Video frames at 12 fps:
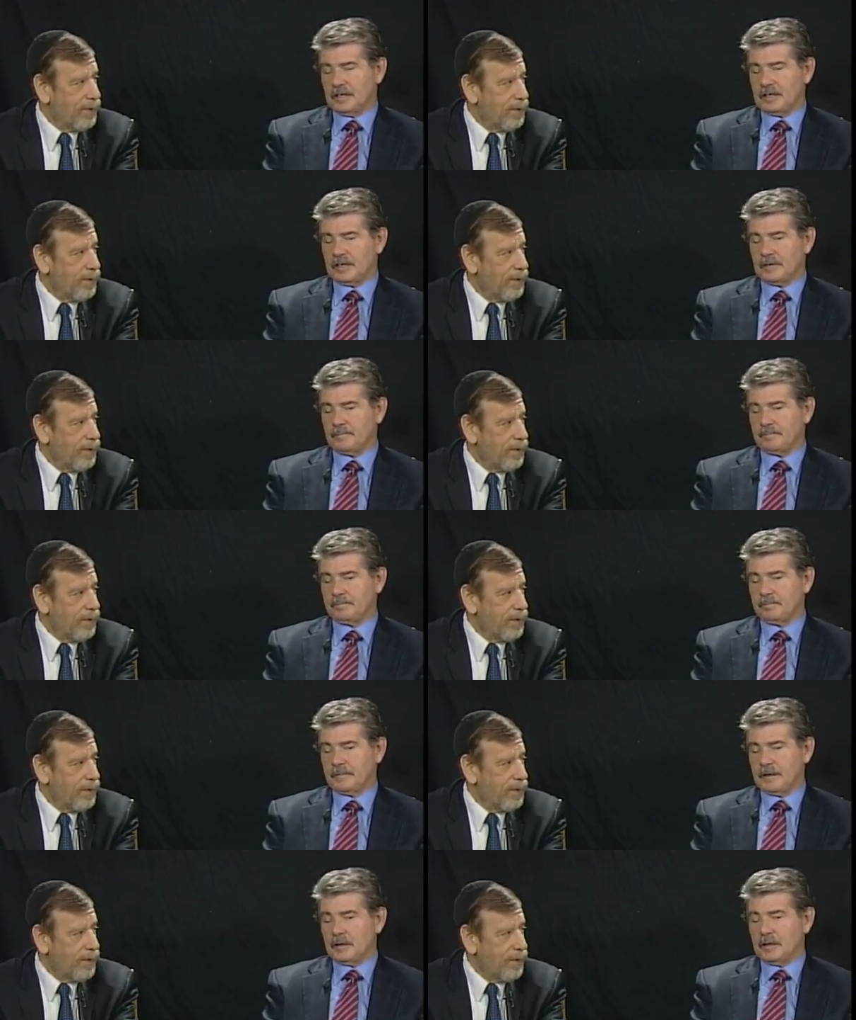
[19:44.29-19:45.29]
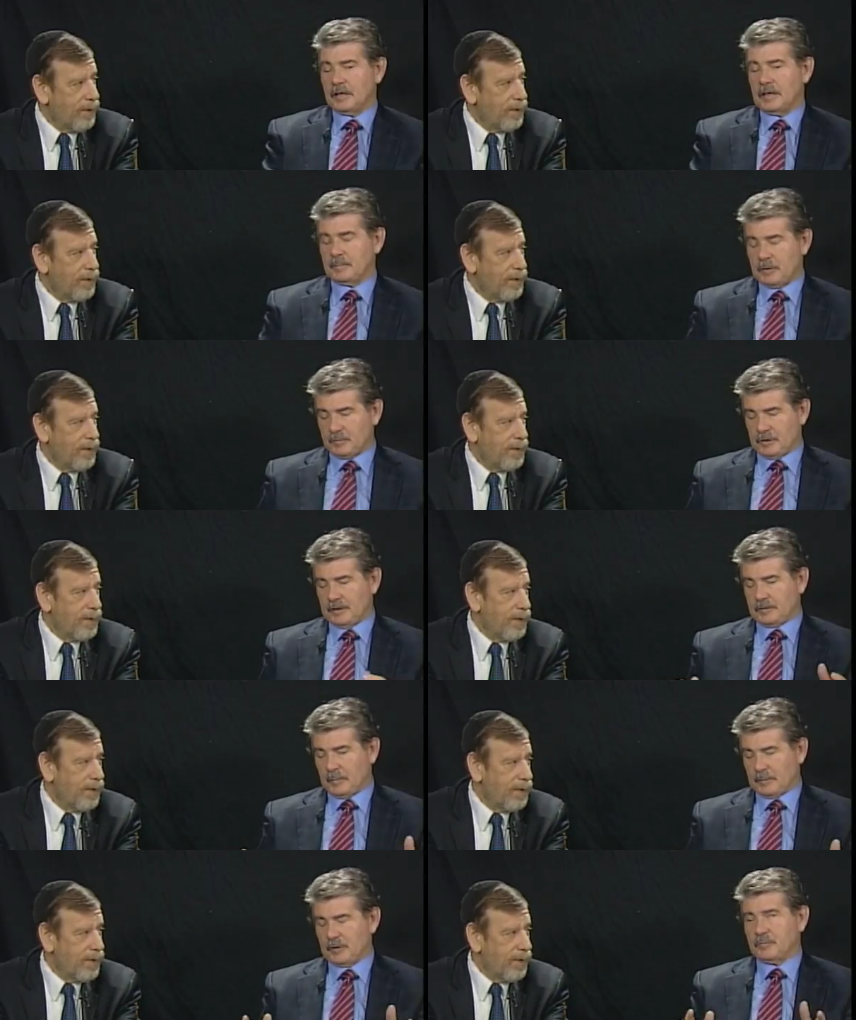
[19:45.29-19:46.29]
Speaker 1: Um, I mean,
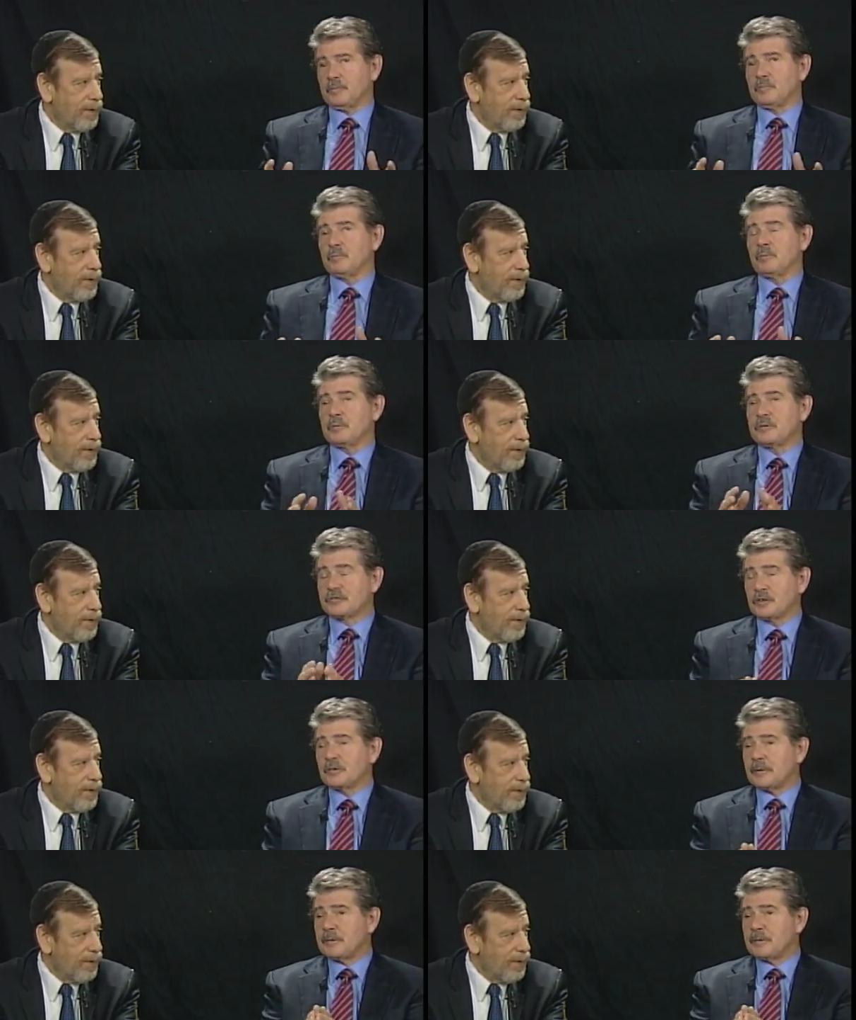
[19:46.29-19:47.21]
remember, we still got to